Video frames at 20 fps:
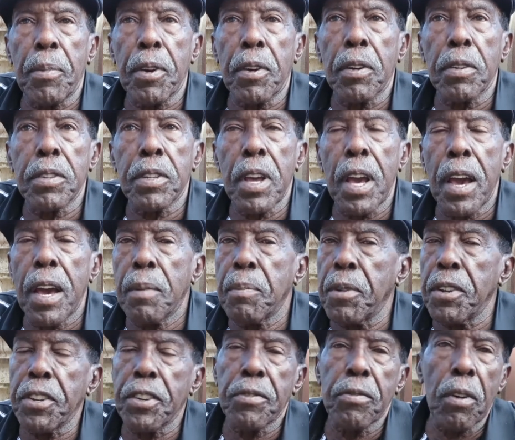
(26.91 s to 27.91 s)
because I
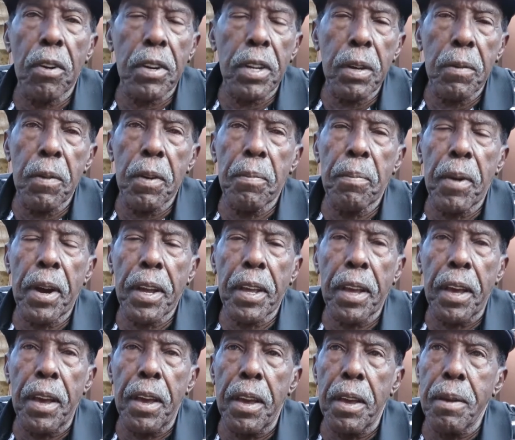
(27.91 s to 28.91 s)
had been struggling with my
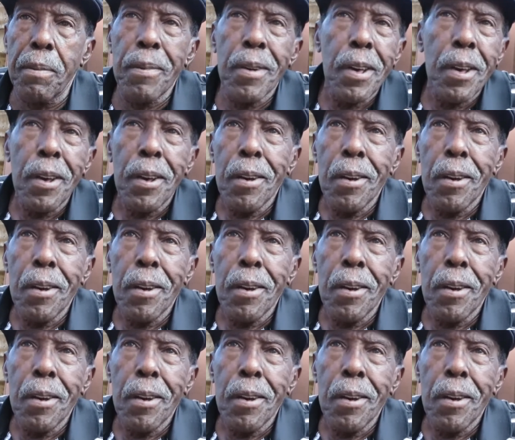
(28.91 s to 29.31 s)
game